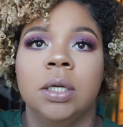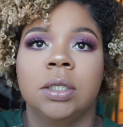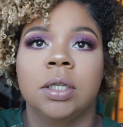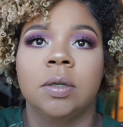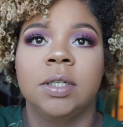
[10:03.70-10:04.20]

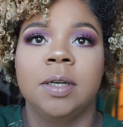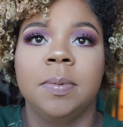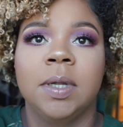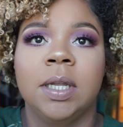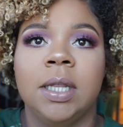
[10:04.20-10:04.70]
So
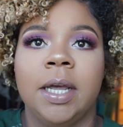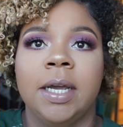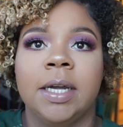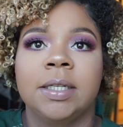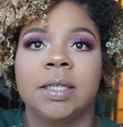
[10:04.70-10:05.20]
typically,
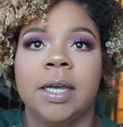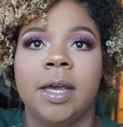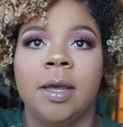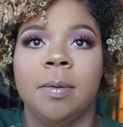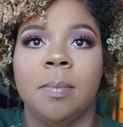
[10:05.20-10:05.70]
like I
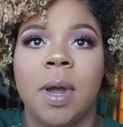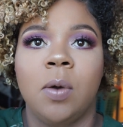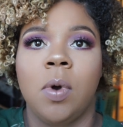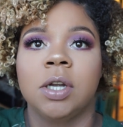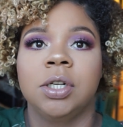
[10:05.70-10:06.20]
said, my
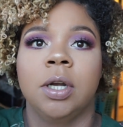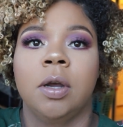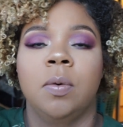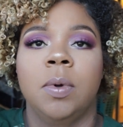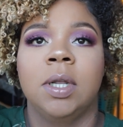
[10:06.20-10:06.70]
wash and
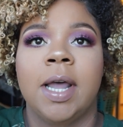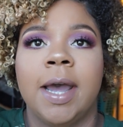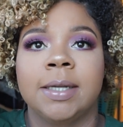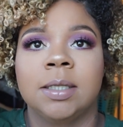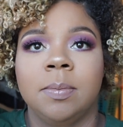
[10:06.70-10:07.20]
go will
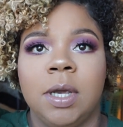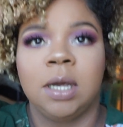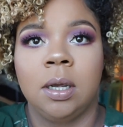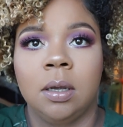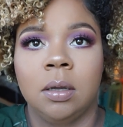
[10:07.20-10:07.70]
last
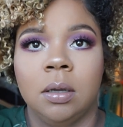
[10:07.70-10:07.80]
me